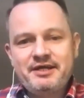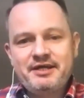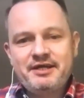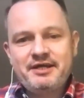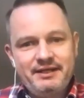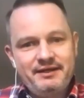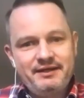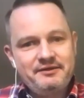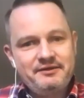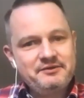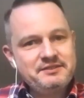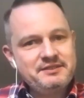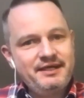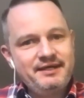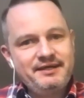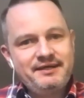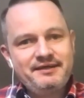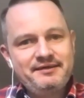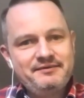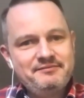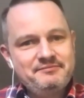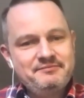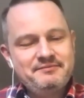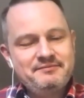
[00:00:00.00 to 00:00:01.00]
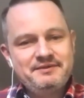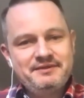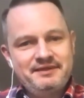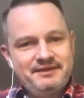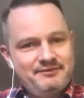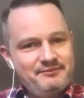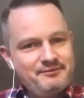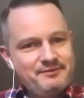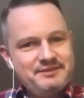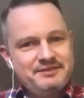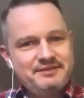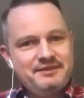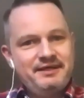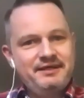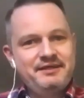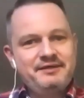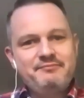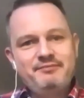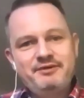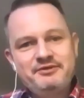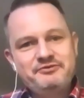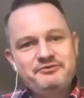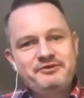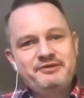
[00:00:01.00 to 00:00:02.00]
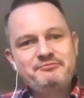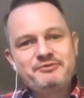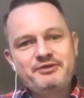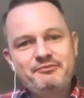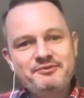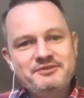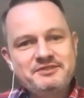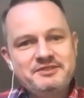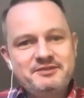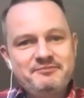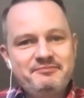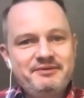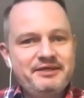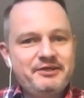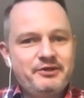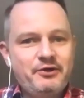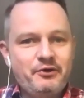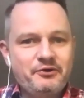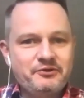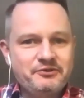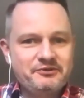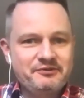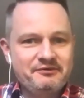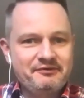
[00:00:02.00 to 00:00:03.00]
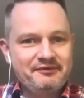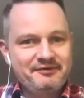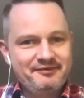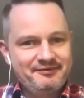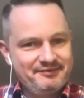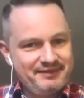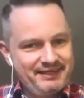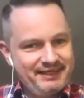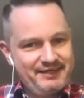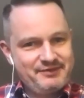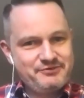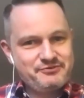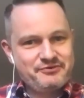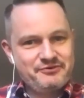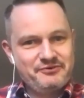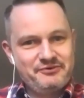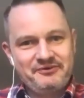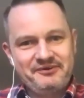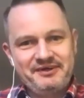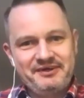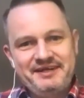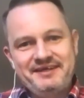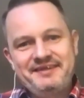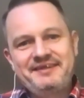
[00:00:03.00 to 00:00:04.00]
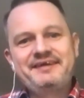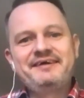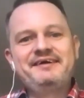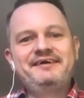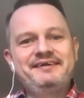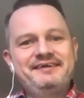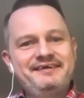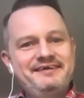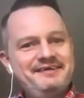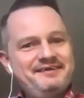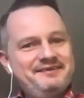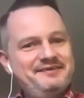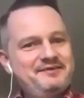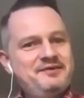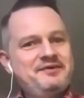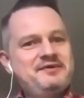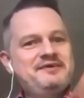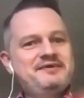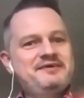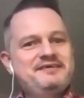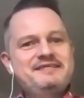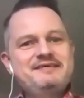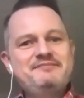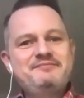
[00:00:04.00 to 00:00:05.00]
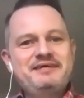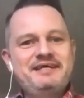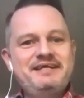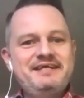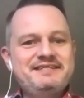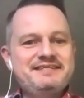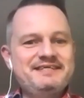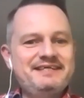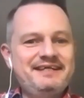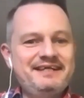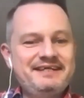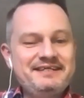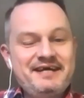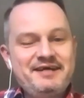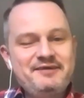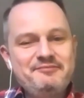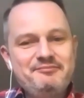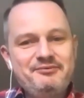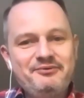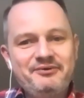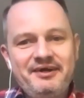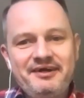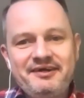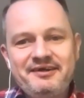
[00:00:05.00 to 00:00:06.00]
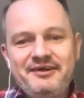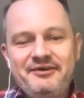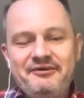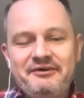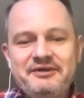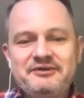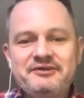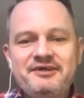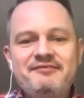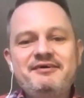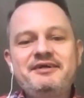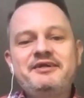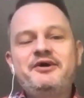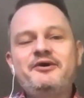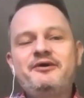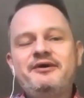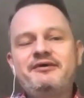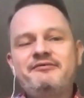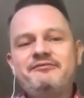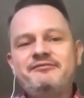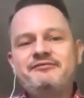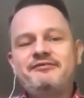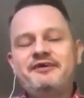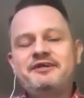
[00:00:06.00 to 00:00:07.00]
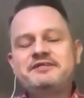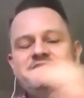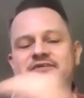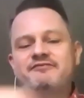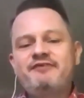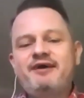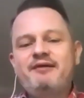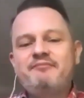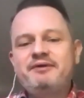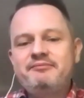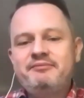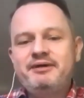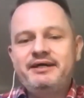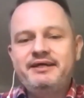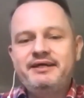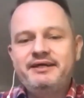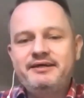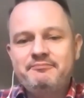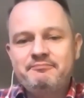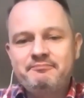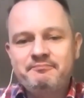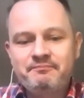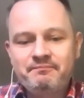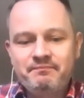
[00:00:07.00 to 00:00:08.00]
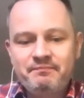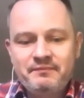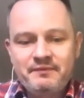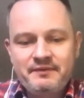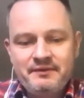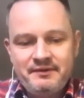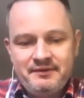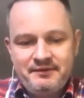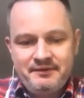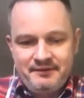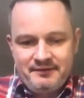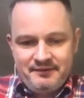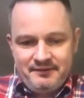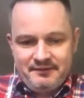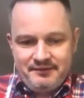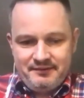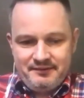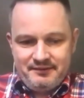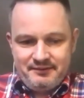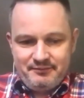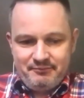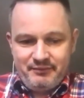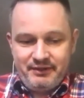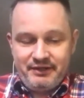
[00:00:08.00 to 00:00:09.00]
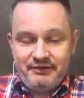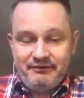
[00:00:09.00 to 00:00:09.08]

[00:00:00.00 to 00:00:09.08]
with that, because I wasn't my dream job wasn't to be a doctor or an astronaut or anything. Something easy, attainable, like a lorry driver. No, it runs in the family. My